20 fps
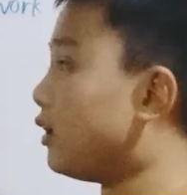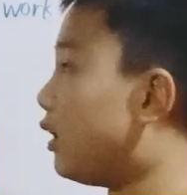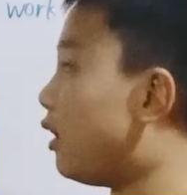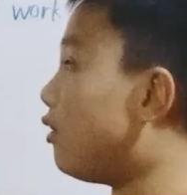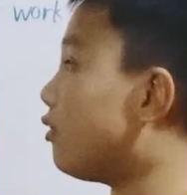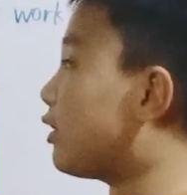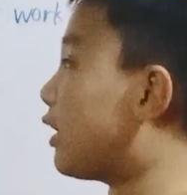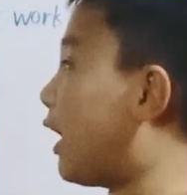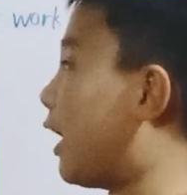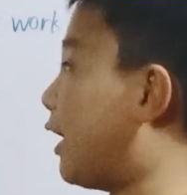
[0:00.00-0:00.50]

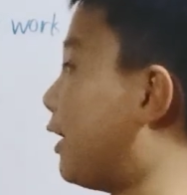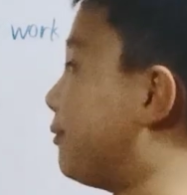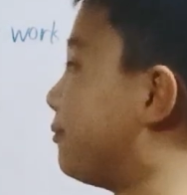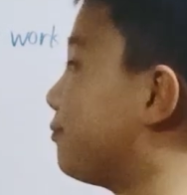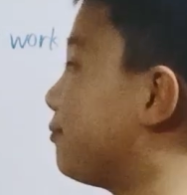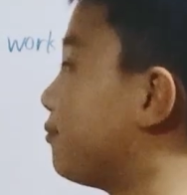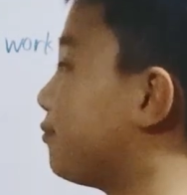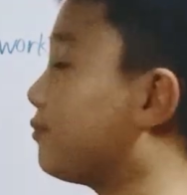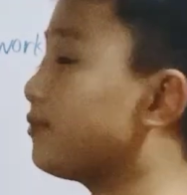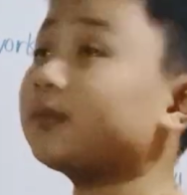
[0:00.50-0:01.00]
Okay.
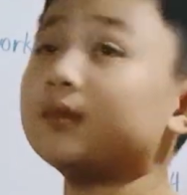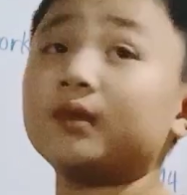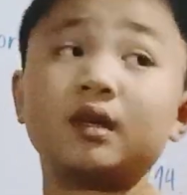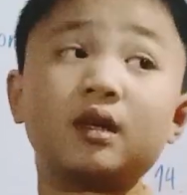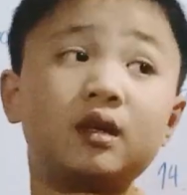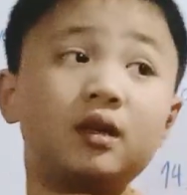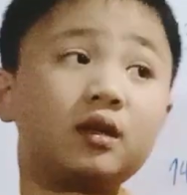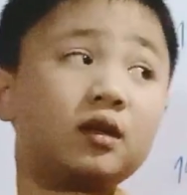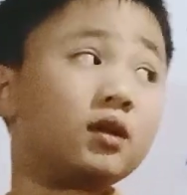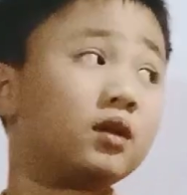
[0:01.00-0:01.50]

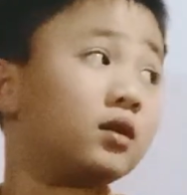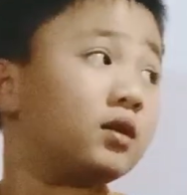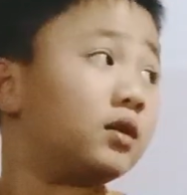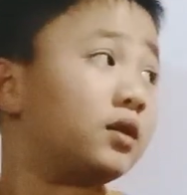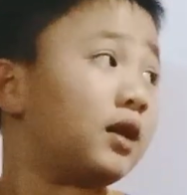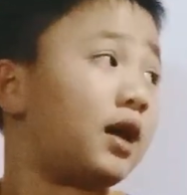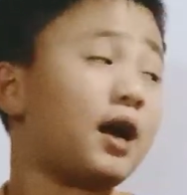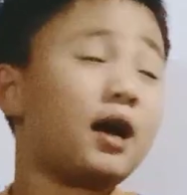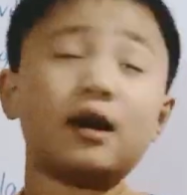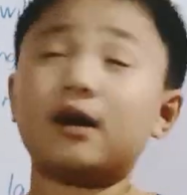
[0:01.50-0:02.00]

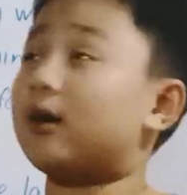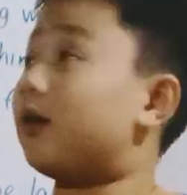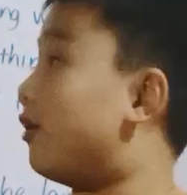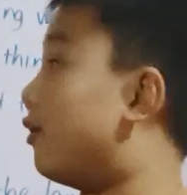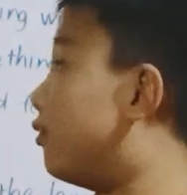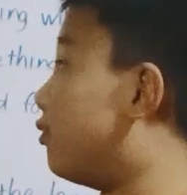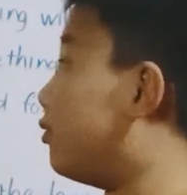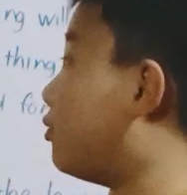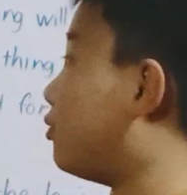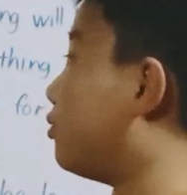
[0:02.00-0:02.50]
Now
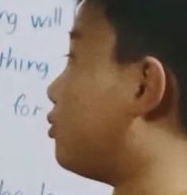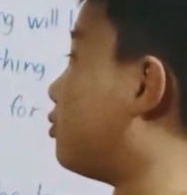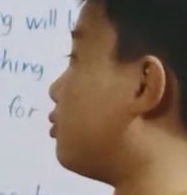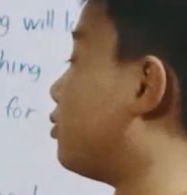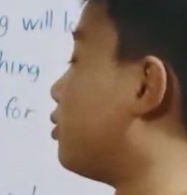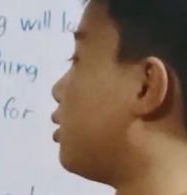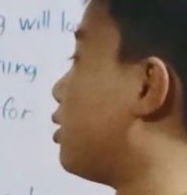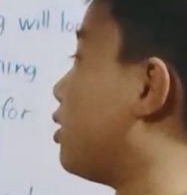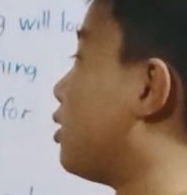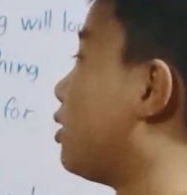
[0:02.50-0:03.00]

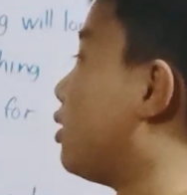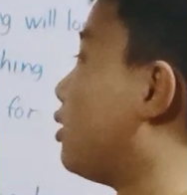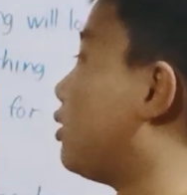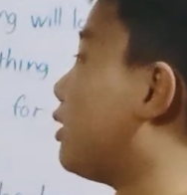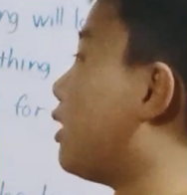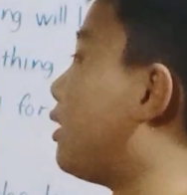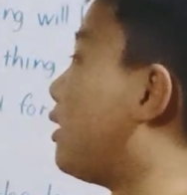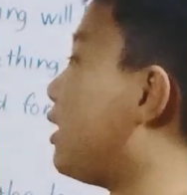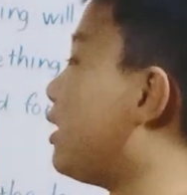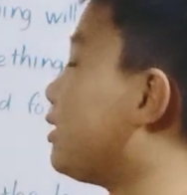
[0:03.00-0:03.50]

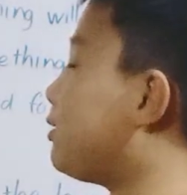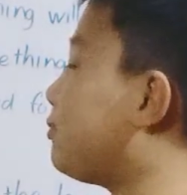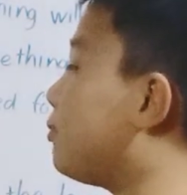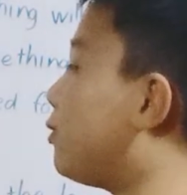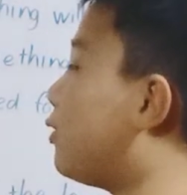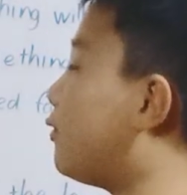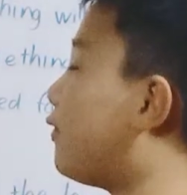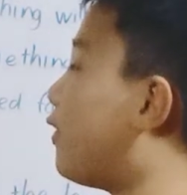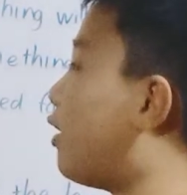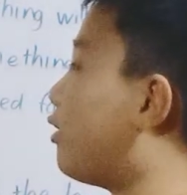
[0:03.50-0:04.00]
let's
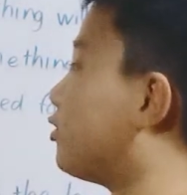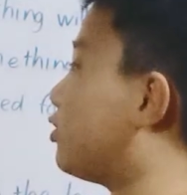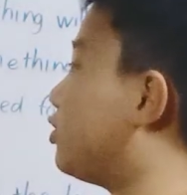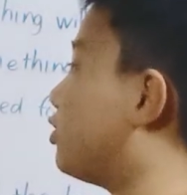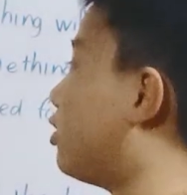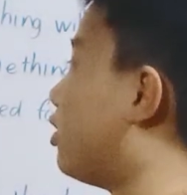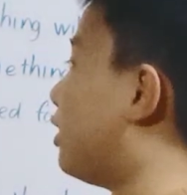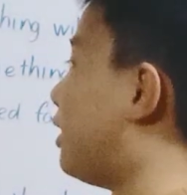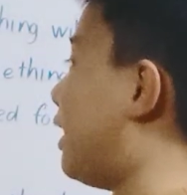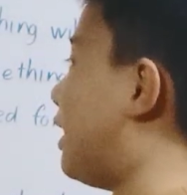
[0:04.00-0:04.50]
move on to
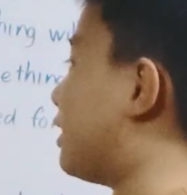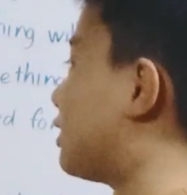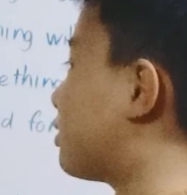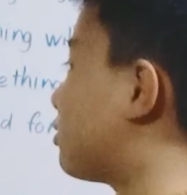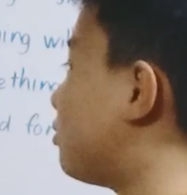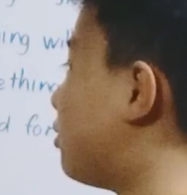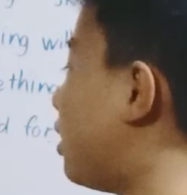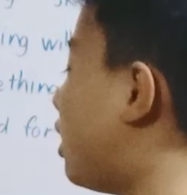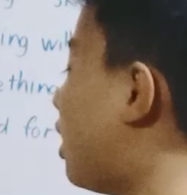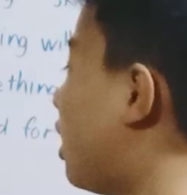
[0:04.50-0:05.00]
our
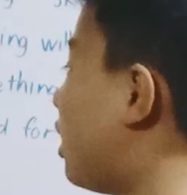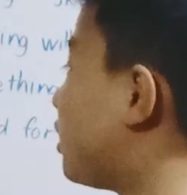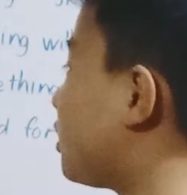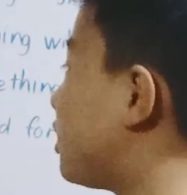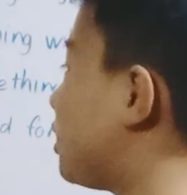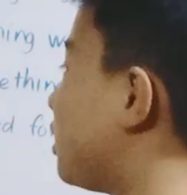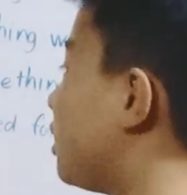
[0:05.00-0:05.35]
next word.